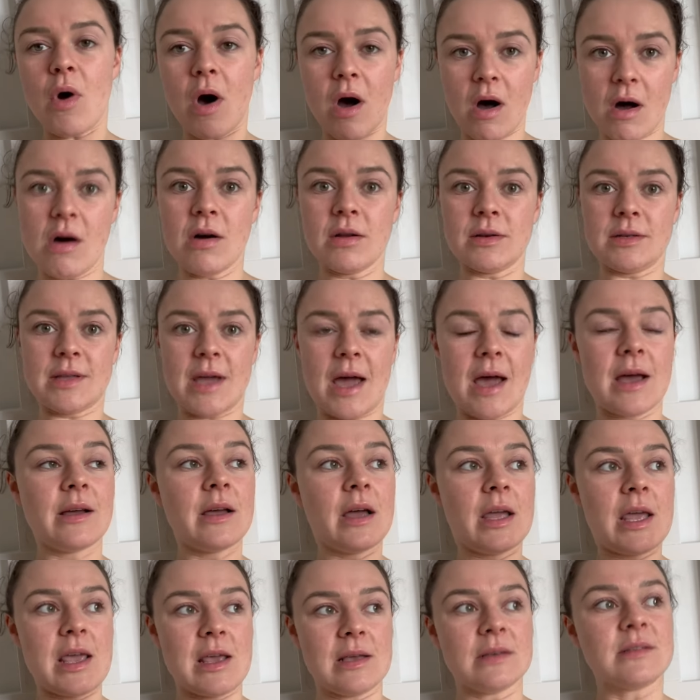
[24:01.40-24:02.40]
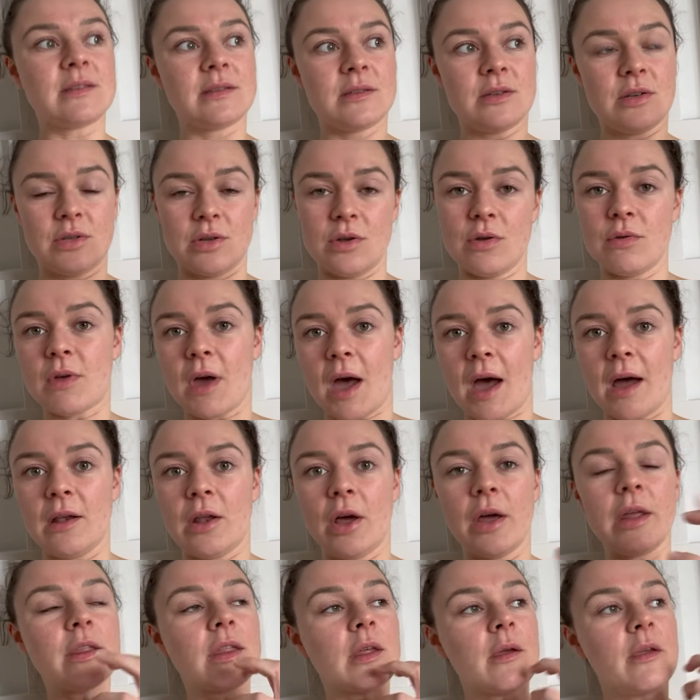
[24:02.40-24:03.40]
hard that is to do that.
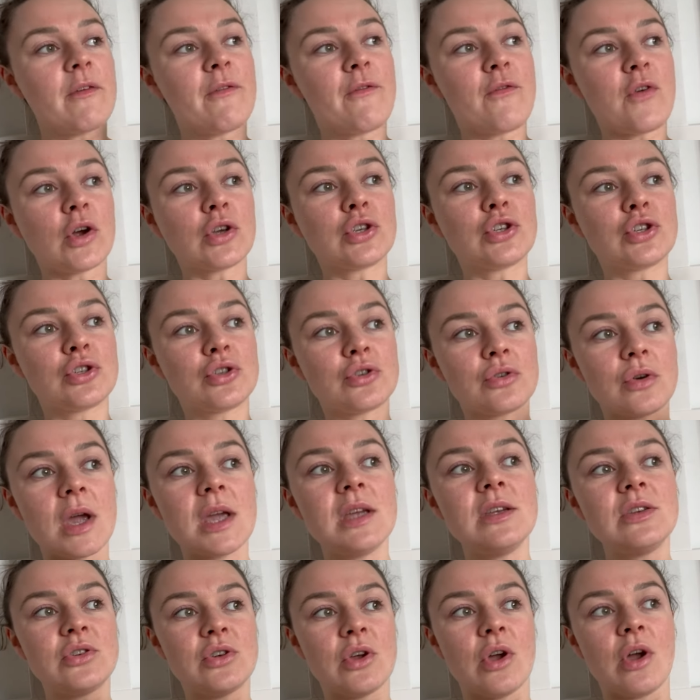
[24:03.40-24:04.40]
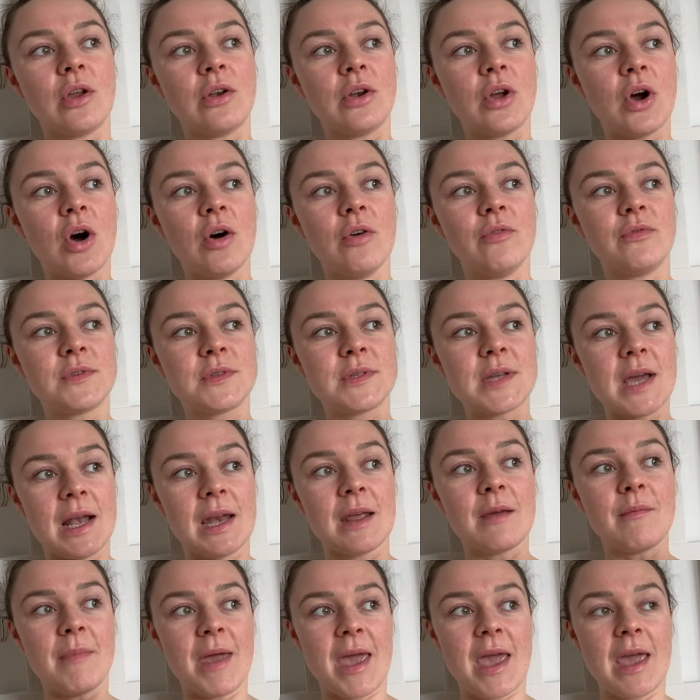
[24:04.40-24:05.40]
Like the frustration of
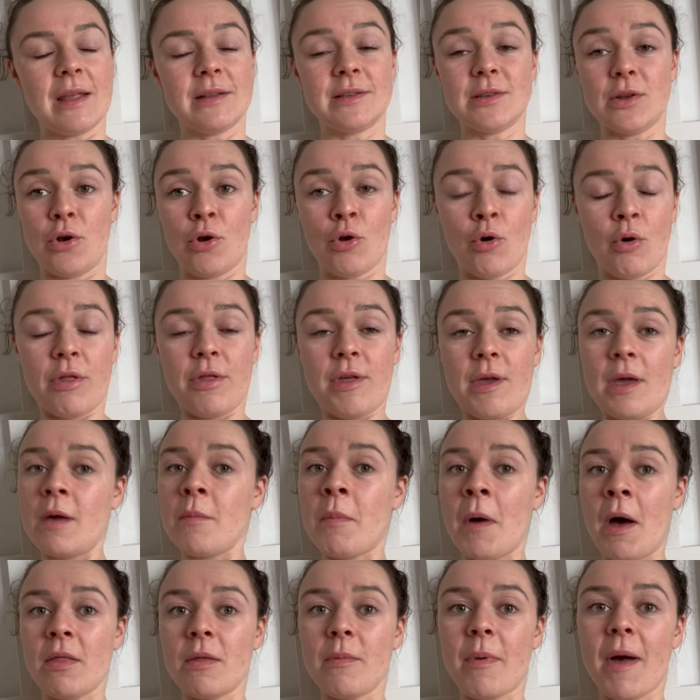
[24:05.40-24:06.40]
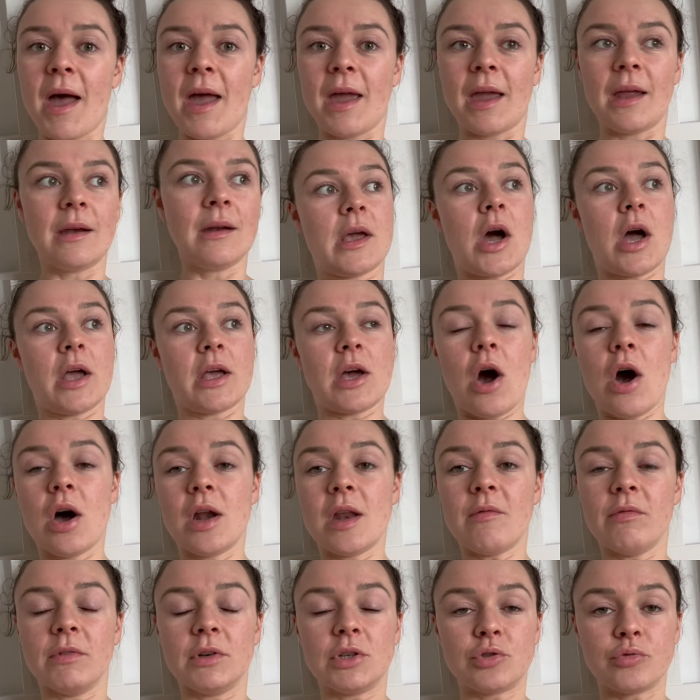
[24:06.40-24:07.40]
telling me to not think about the pain. I can't
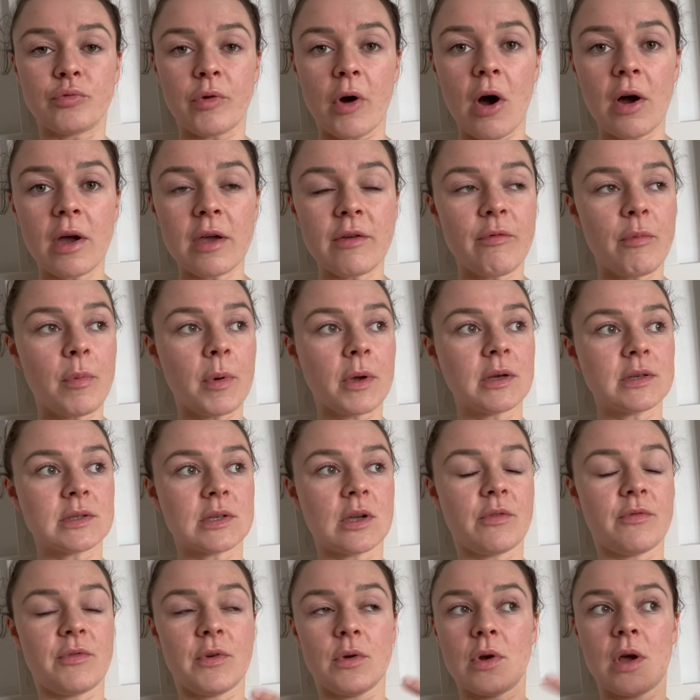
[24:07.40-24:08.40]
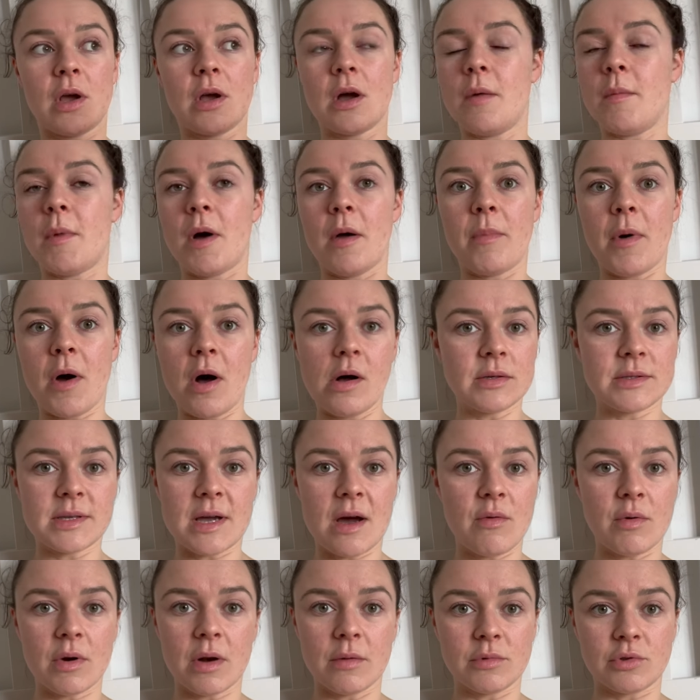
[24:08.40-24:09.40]
even drive because I feel like I might pass
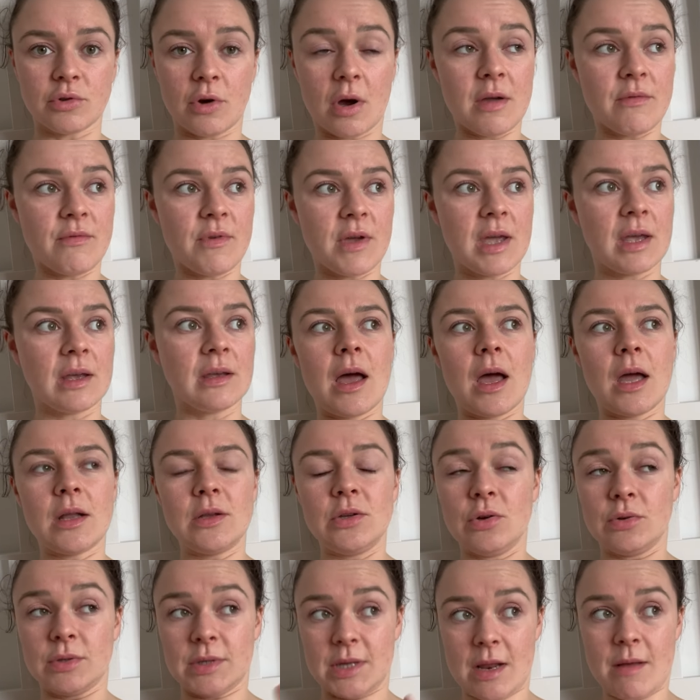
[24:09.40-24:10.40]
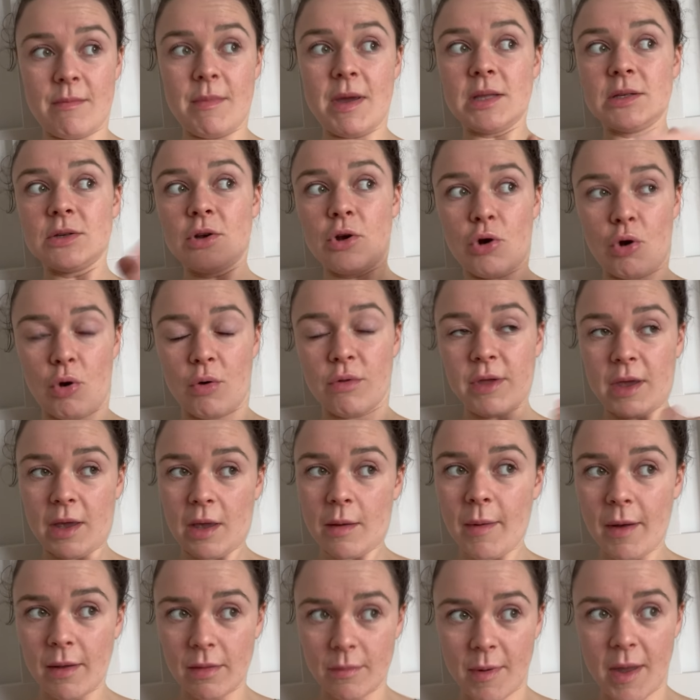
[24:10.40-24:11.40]
out when I'm driving, and you're telling me to not think
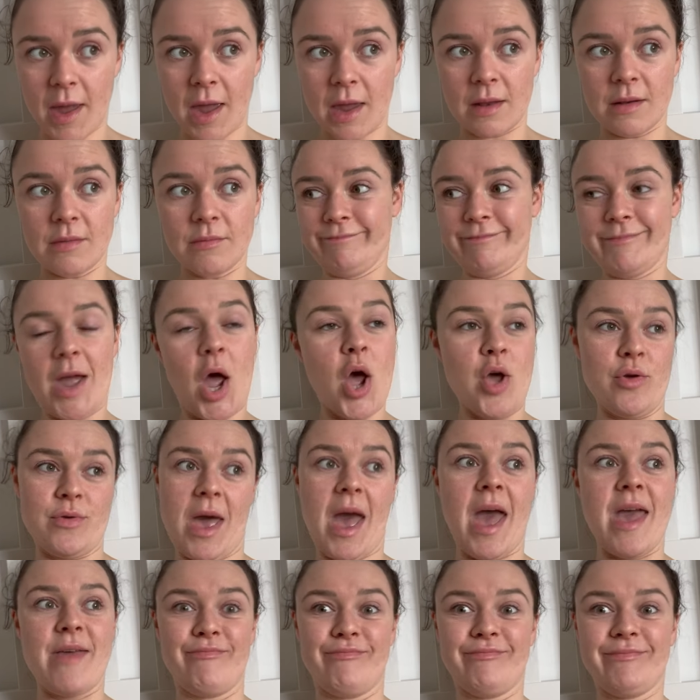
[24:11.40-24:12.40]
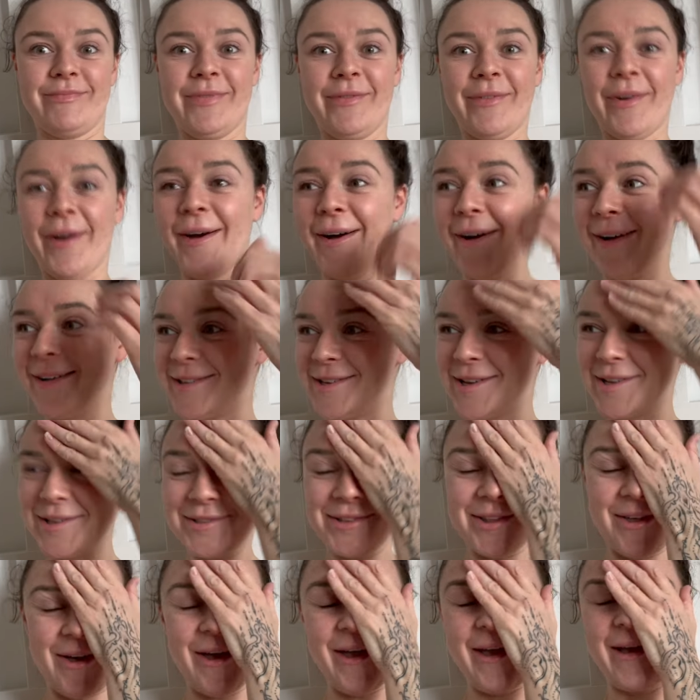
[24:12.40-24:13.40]
about pain. Okay. Just
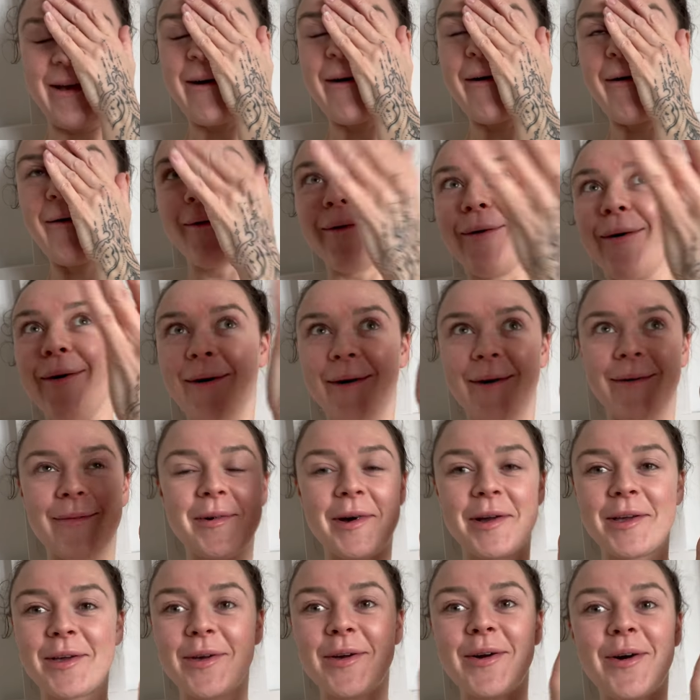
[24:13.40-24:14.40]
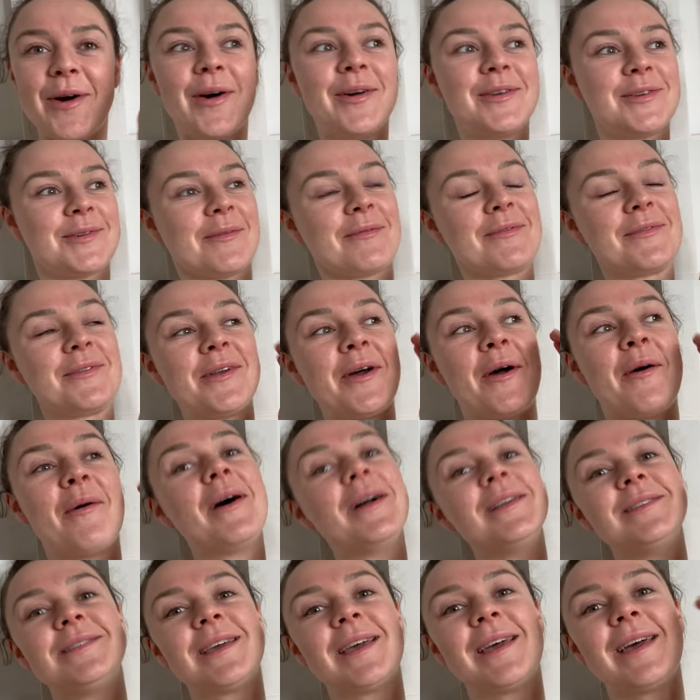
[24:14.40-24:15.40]
like, oh my god, you have no
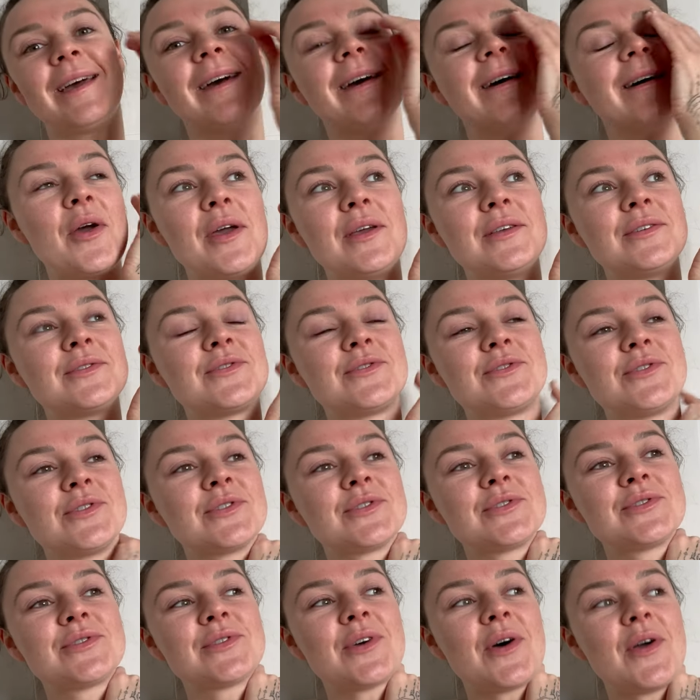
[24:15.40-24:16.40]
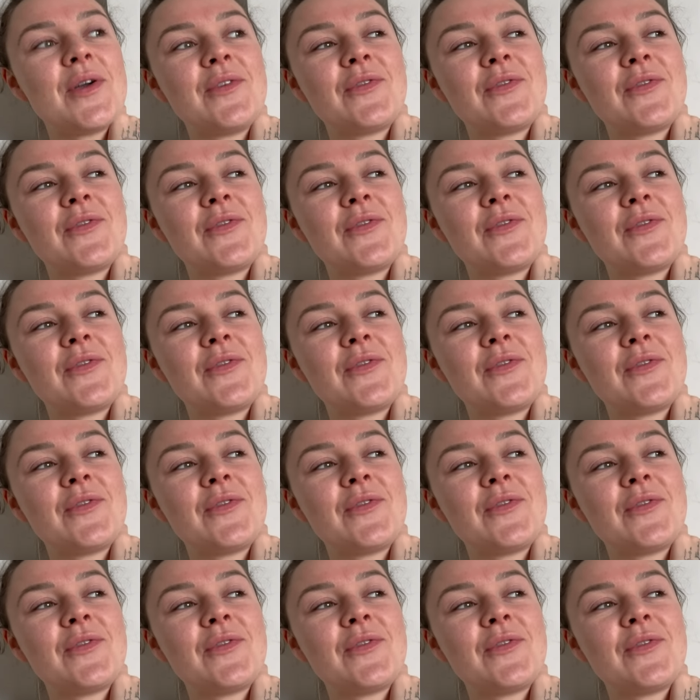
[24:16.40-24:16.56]
idea. It's just so